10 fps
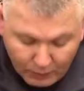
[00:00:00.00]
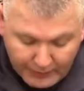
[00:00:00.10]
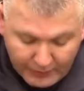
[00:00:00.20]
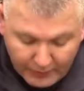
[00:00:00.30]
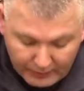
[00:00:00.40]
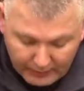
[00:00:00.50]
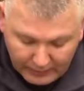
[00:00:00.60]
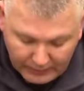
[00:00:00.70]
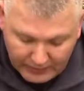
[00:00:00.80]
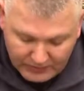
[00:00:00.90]
either an
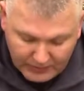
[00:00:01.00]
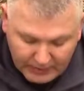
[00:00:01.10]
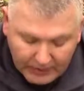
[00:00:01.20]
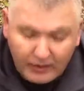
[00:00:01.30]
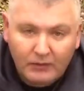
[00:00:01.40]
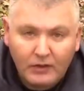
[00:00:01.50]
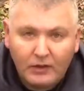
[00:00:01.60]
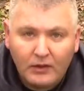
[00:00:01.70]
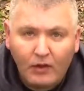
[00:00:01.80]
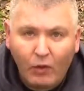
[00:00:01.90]
EDC kit
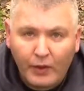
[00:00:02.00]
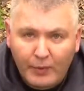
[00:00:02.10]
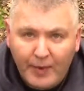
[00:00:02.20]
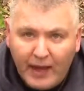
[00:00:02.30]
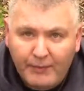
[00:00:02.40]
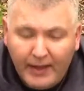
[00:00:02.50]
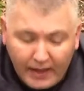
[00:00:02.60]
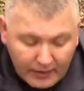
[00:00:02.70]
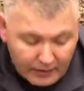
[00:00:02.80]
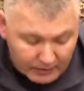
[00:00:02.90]
or your
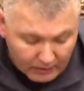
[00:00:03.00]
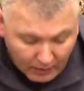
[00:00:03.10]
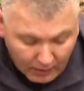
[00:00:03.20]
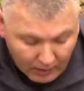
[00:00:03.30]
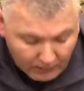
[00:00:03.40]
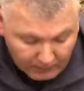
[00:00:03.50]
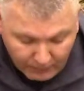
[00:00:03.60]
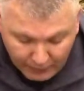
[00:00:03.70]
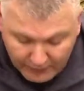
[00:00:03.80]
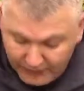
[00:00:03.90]
backpack
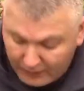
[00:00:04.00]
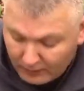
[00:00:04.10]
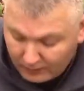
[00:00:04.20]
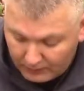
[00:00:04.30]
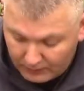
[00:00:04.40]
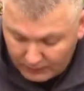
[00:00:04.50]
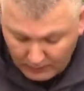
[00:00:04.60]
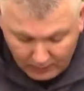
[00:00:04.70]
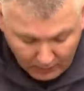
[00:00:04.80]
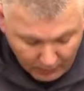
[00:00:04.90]
or your vehicle
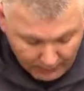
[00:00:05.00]
all the